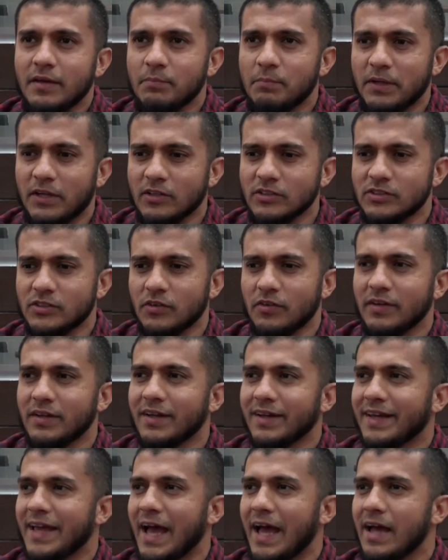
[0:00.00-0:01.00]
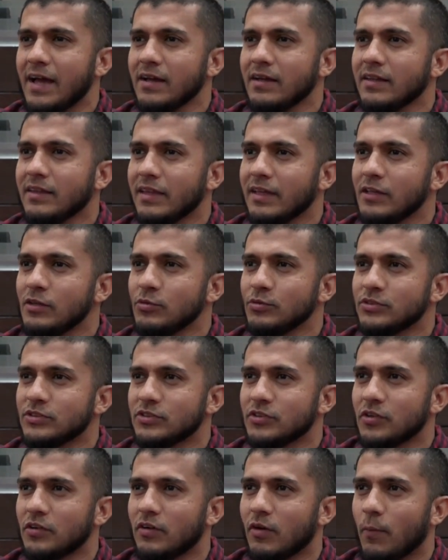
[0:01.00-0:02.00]
because they're in a gang, they
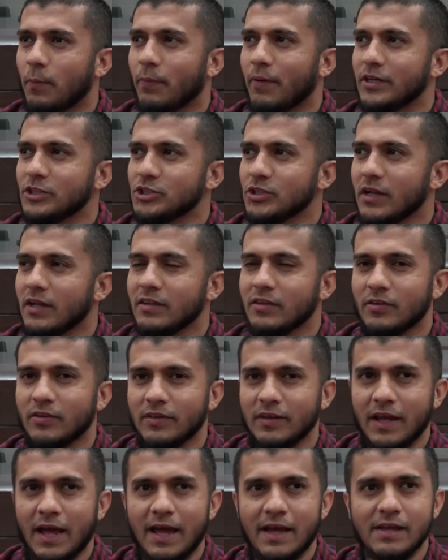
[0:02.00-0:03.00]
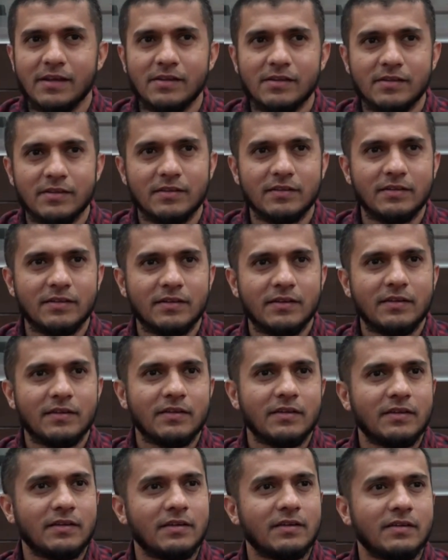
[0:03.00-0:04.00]
use their oppression and their gang
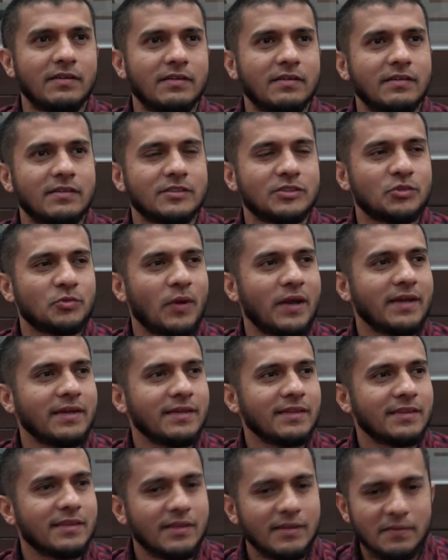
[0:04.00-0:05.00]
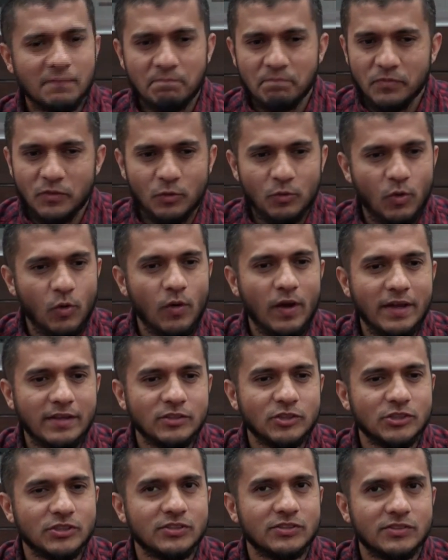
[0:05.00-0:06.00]
strength to go
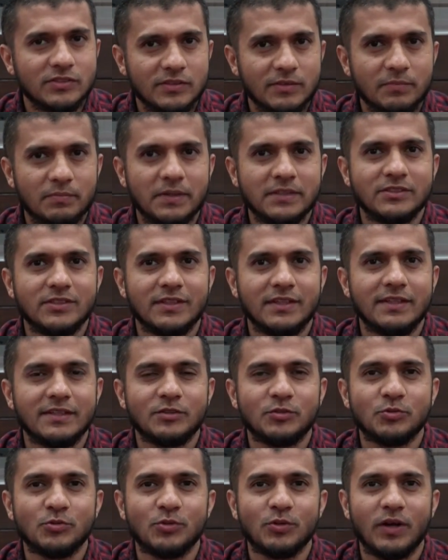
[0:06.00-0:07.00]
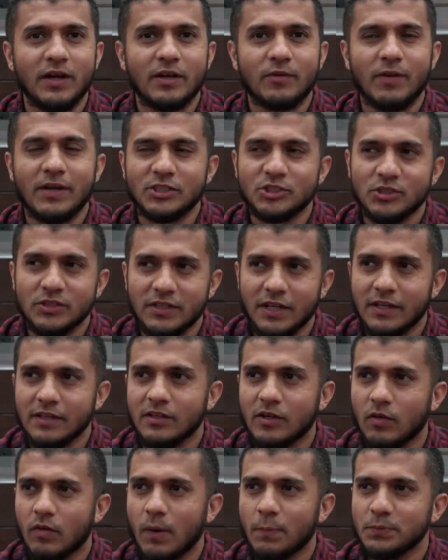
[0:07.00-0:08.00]
and just basically do aggression
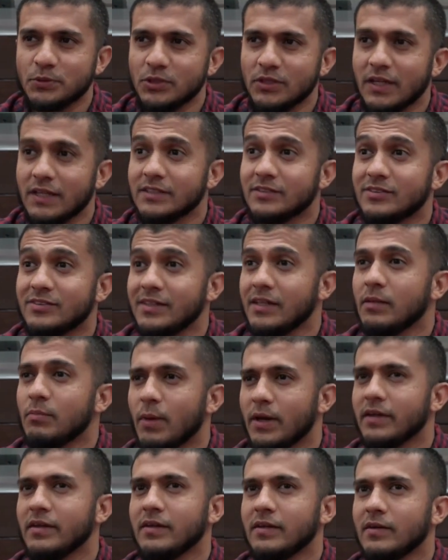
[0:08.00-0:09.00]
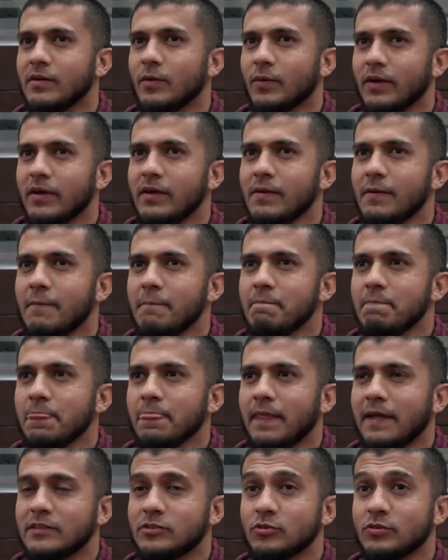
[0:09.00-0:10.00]
and corruption and steal money, okay?
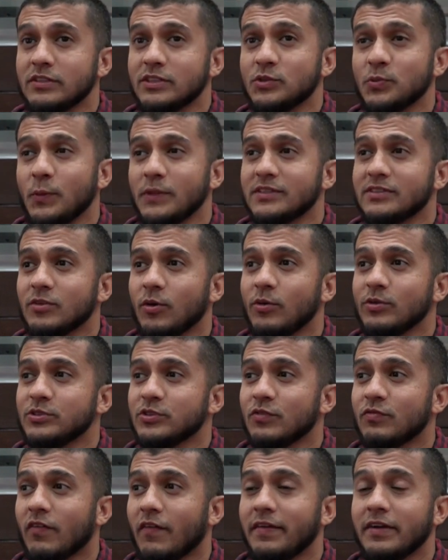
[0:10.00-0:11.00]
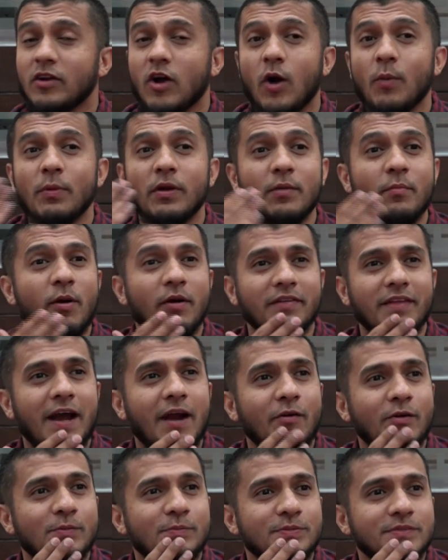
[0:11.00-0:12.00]
And so this was also very common among the
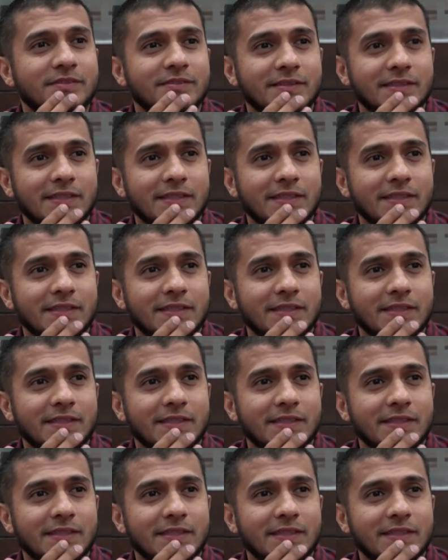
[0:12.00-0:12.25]
Arabs.